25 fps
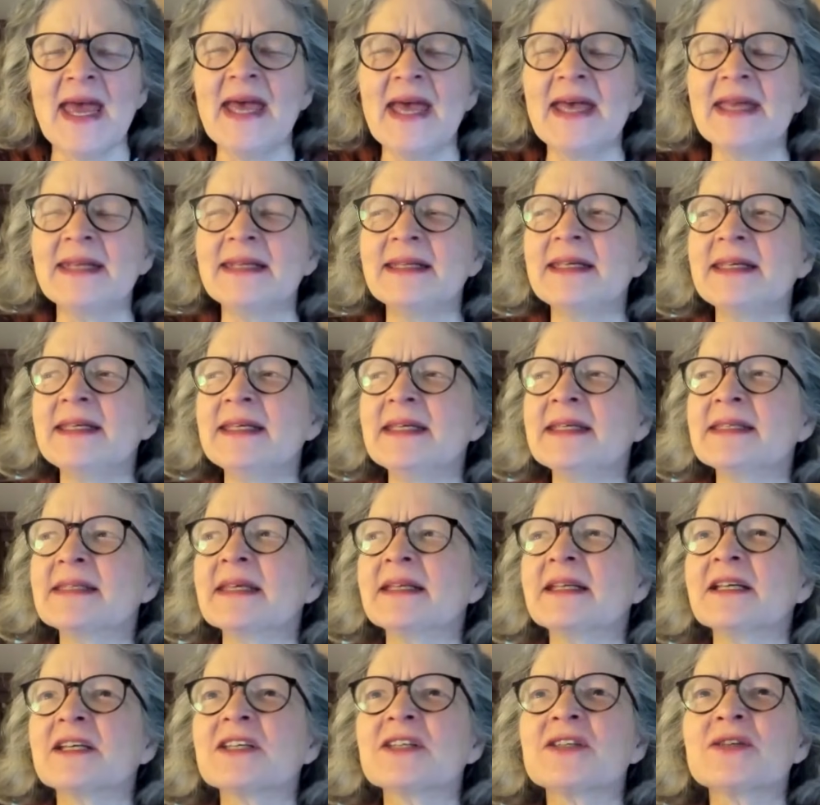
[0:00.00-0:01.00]
and is
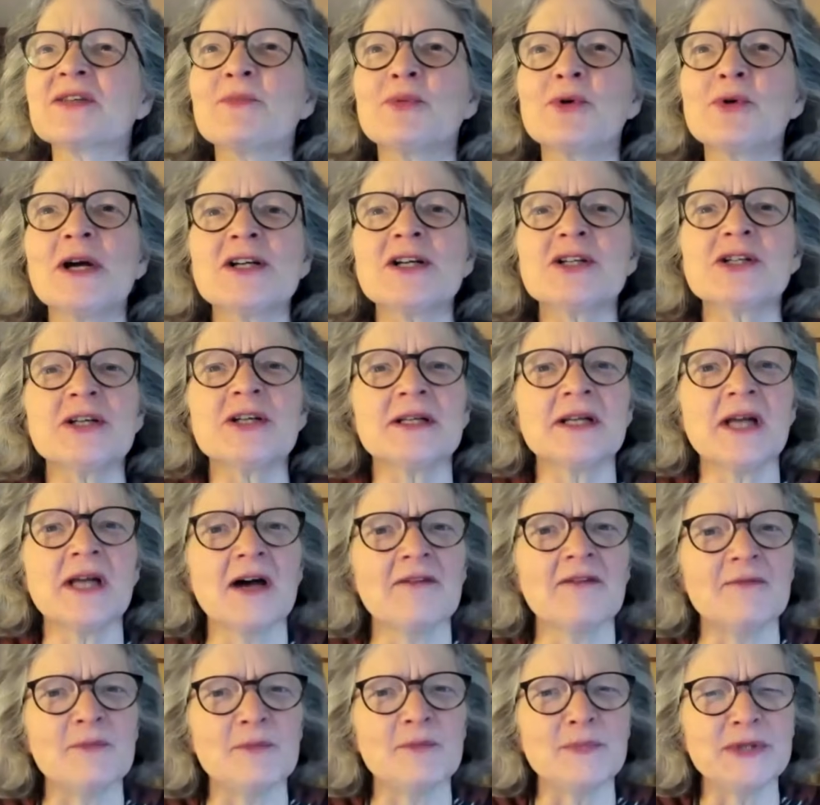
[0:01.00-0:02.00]
an expression
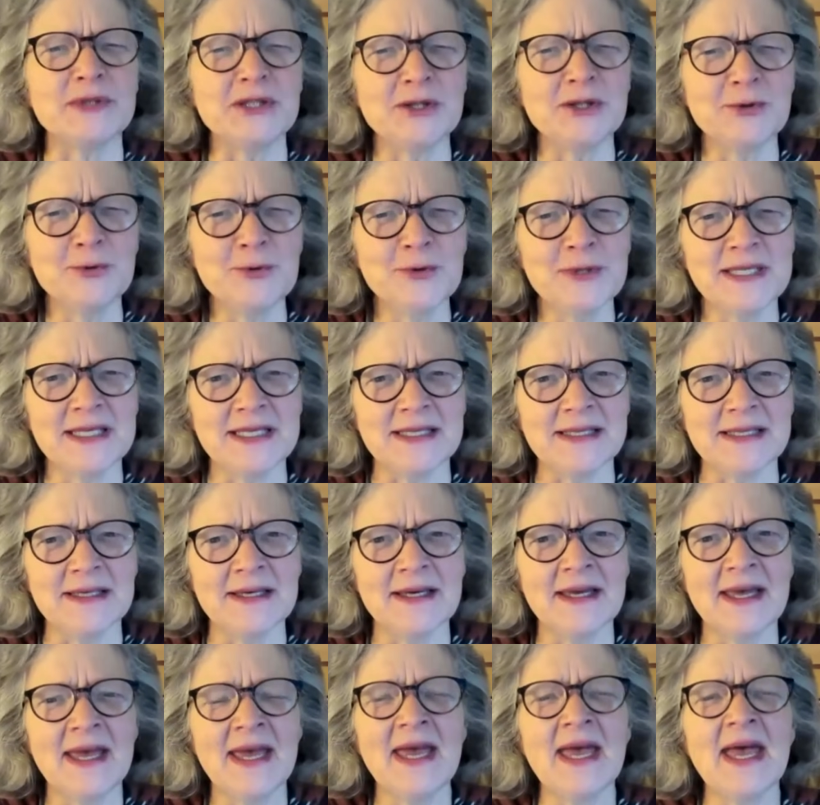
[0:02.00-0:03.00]
of beauty
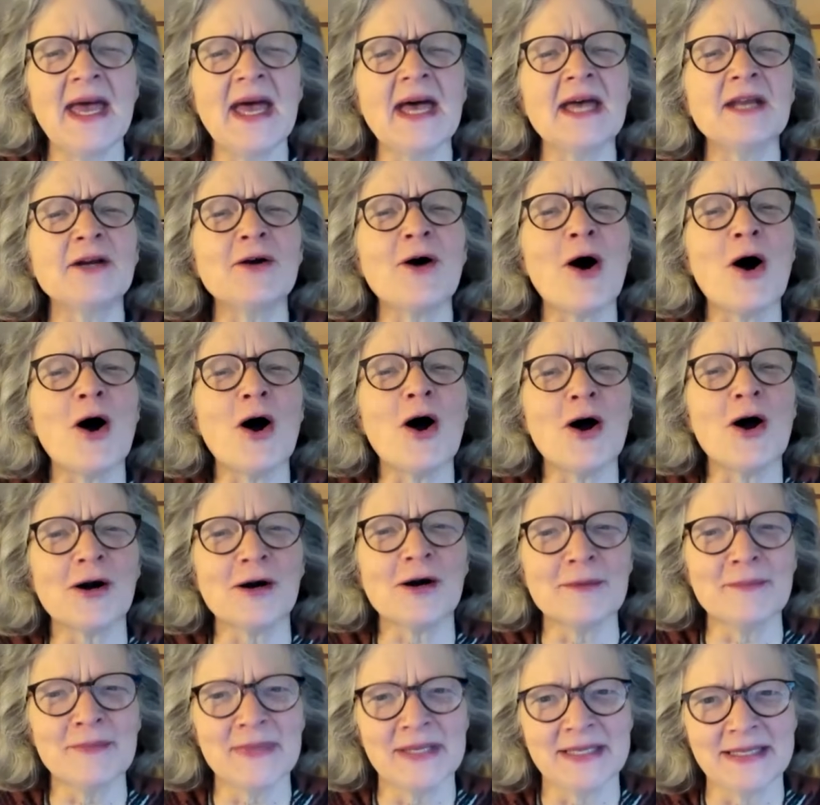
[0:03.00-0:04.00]
and
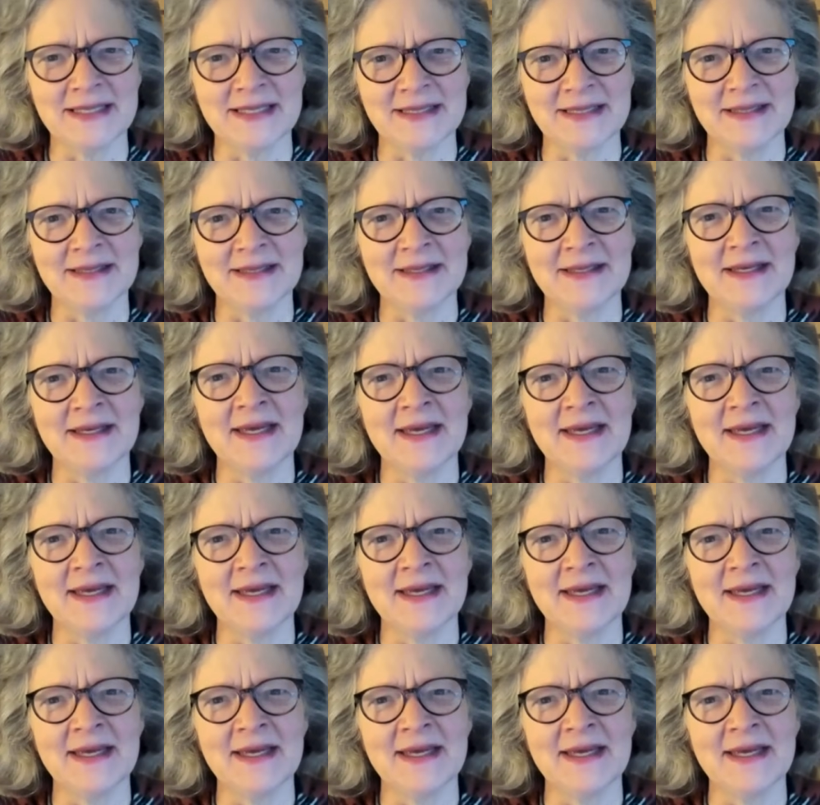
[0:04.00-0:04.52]
harmony